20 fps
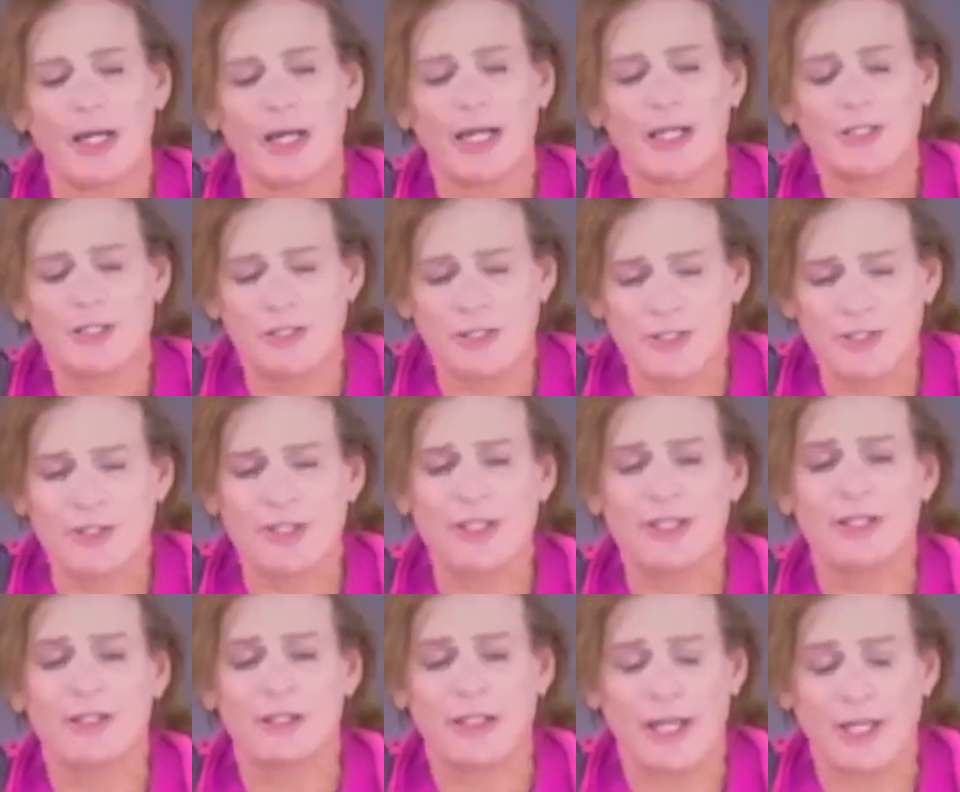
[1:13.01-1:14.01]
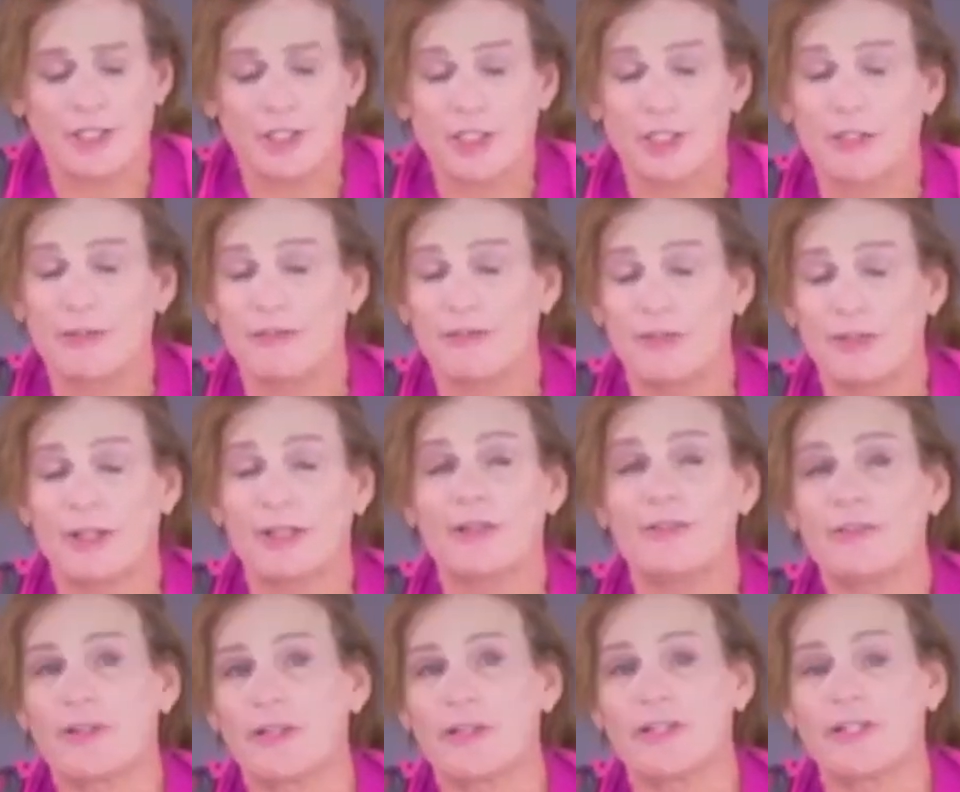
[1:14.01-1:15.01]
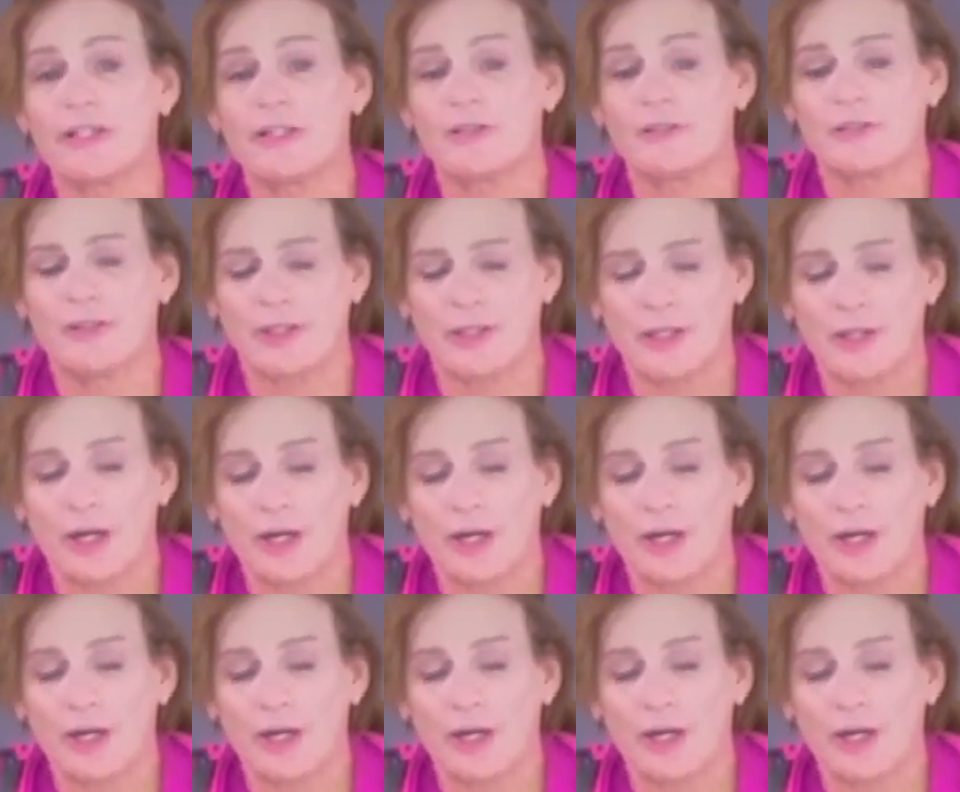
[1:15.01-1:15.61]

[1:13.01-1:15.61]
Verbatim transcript: i took the election very very very